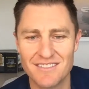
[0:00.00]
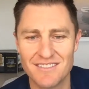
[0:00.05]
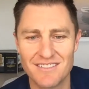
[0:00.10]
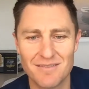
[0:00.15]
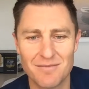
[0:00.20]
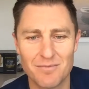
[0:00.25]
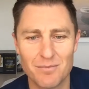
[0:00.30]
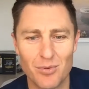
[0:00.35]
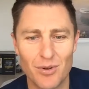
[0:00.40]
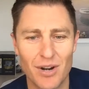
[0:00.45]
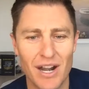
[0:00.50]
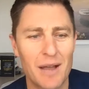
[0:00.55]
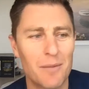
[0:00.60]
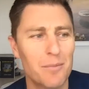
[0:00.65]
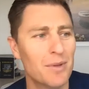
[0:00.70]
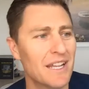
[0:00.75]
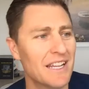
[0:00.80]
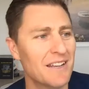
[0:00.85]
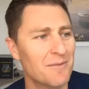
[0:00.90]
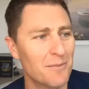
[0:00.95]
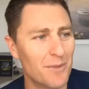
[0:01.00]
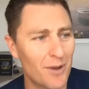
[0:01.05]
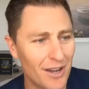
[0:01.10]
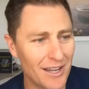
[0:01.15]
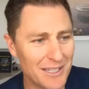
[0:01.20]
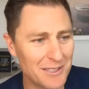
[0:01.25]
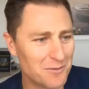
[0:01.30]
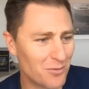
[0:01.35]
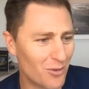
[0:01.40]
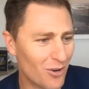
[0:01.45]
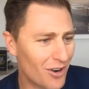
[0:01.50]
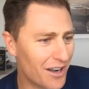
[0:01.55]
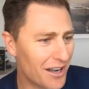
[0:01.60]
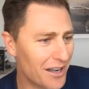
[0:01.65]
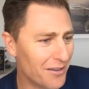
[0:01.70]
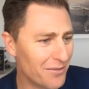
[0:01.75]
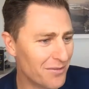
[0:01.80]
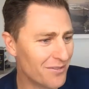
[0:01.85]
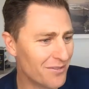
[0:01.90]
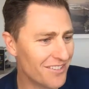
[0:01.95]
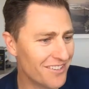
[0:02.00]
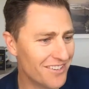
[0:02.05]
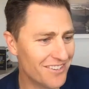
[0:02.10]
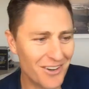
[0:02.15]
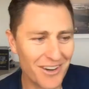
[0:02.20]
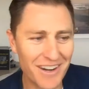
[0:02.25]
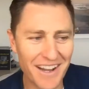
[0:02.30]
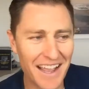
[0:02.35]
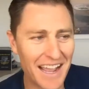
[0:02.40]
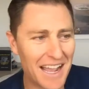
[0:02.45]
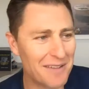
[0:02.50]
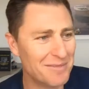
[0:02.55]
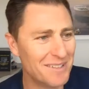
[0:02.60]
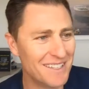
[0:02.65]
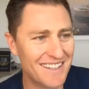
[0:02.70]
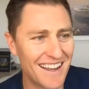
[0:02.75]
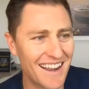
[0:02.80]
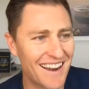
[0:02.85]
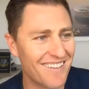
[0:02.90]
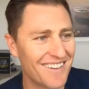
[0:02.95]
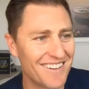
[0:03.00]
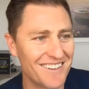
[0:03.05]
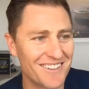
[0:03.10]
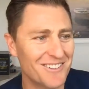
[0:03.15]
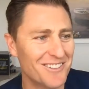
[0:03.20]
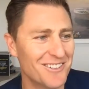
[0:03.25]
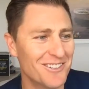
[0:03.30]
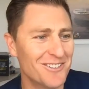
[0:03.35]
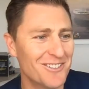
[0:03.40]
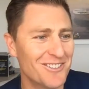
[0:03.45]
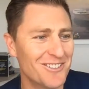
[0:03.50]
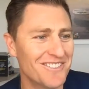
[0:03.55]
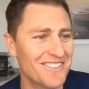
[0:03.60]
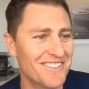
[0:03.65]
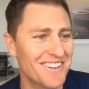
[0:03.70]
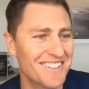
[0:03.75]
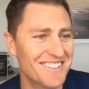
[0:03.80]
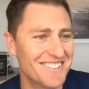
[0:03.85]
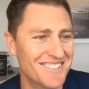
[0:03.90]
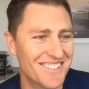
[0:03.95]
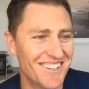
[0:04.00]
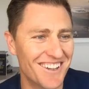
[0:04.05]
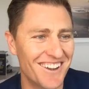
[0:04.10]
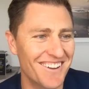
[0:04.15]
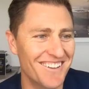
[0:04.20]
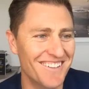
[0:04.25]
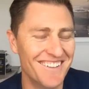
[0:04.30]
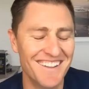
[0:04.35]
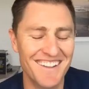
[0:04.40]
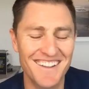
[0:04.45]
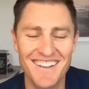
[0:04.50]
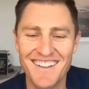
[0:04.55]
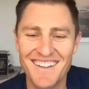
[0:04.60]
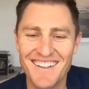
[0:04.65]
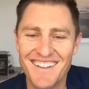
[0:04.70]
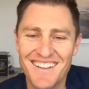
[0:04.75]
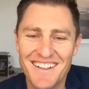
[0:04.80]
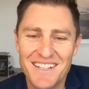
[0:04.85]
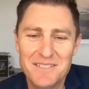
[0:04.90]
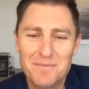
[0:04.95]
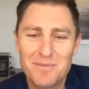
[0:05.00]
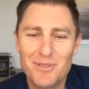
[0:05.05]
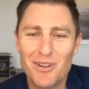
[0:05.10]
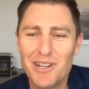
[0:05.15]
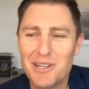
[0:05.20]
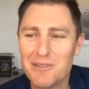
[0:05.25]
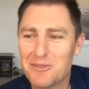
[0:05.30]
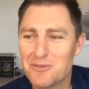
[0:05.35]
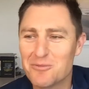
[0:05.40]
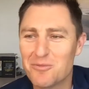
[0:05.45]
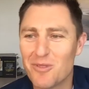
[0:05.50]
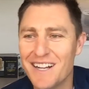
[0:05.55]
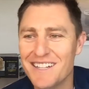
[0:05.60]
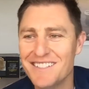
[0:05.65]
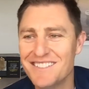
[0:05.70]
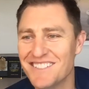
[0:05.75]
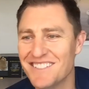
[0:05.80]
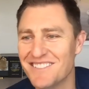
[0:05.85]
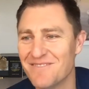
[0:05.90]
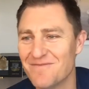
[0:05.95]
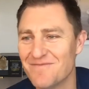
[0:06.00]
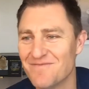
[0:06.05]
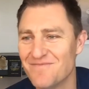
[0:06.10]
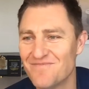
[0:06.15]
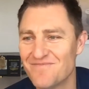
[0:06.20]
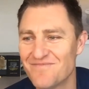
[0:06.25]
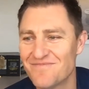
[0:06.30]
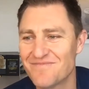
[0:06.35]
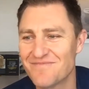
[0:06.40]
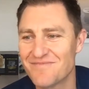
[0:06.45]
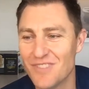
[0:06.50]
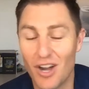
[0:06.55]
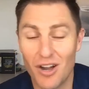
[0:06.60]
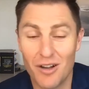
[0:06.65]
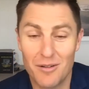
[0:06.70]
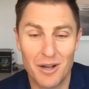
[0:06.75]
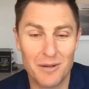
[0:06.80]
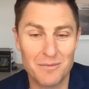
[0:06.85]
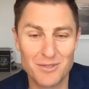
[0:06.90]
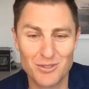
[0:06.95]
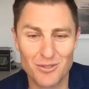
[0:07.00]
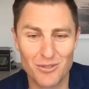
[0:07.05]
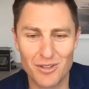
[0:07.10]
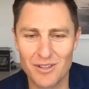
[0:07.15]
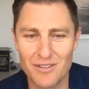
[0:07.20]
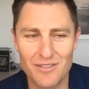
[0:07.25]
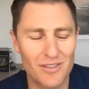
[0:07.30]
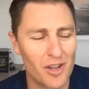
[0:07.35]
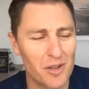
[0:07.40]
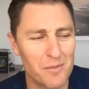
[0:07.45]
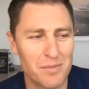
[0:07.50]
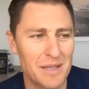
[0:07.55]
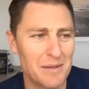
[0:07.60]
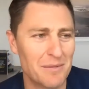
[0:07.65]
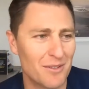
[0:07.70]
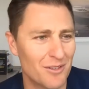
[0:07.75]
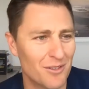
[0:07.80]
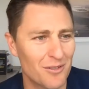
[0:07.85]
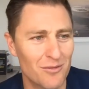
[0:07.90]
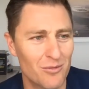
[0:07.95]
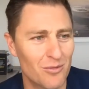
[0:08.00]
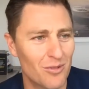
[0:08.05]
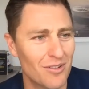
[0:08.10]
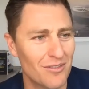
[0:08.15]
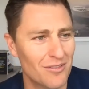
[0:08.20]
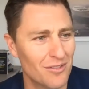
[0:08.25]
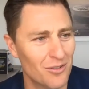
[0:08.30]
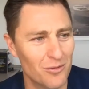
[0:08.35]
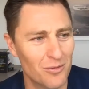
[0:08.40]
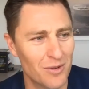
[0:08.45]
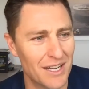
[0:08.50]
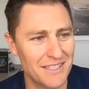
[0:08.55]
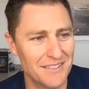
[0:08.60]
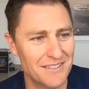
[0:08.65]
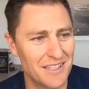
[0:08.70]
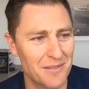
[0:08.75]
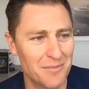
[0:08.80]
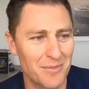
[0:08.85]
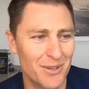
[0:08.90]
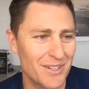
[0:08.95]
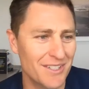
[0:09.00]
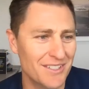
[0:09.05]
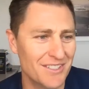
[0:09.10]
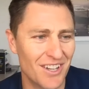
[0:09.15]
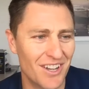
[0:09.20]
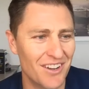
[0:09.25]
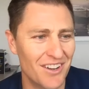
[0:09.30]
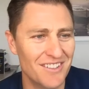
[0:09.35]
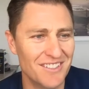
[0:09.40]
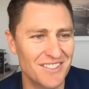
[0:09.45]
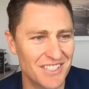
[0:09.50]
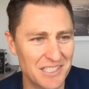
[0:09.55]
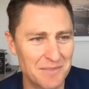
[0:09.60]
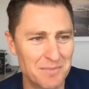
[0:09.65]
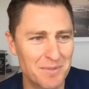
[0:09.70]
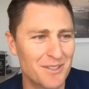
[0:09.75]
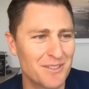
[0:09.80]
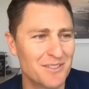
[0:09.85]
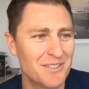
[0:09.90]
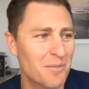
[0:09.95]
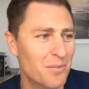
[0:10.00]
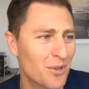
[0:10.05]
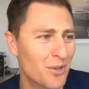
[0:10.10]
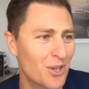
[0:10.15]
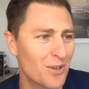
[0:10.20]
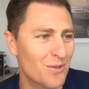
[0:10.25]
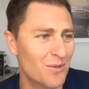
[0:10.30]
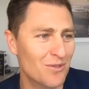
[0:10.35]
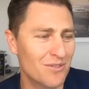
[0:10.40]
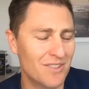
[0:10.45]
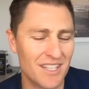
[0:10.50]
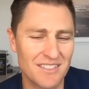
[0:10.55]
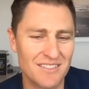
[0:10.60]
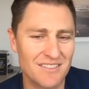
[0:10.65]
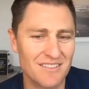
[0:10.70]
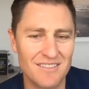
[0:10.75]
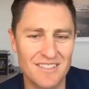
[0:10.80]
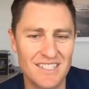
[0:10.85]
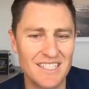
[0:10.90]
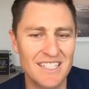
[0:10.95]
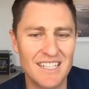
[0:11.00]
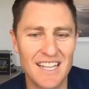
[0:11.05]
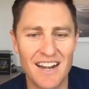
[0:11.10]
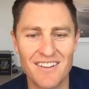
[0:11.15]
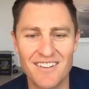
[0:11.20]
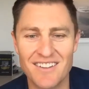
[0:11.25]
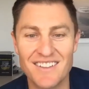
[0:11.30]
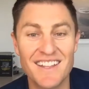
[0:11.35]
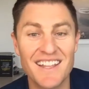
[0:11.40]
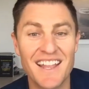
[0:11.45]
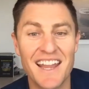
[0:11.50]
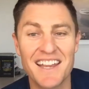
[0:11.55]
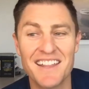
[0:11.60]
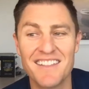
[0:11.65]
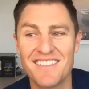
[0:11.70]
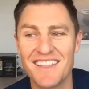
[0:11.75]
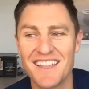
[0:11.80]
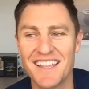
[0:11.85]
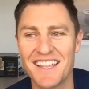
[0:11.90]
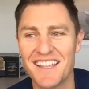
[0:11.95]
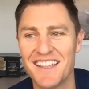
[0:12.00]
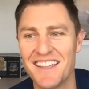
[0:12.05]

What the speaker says: browbeaten by his wife, not a happy character at all. And so his beauty was wasted. I'm sure you know people who waste their beauty. So just because you're beautiful doesn't guarantee anything.